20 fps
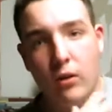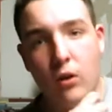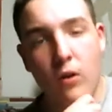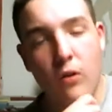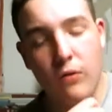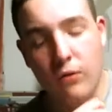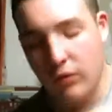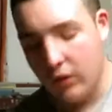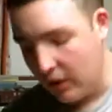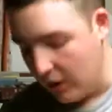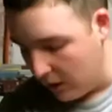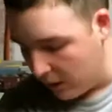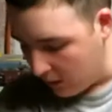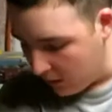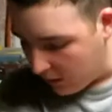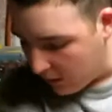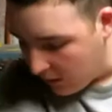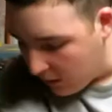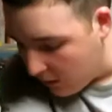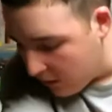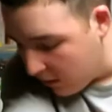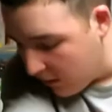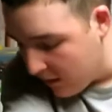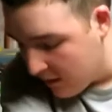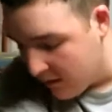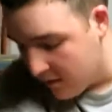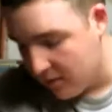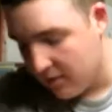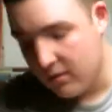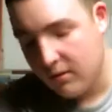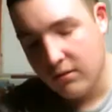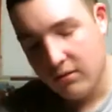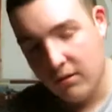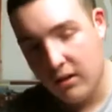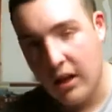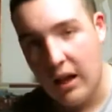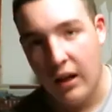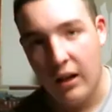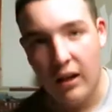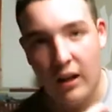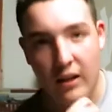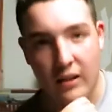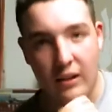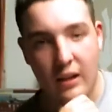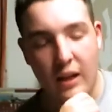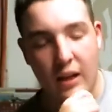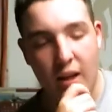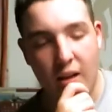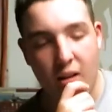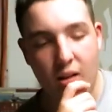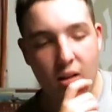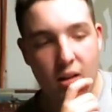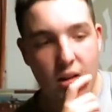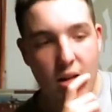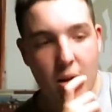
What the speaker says: hopefully it's not like that.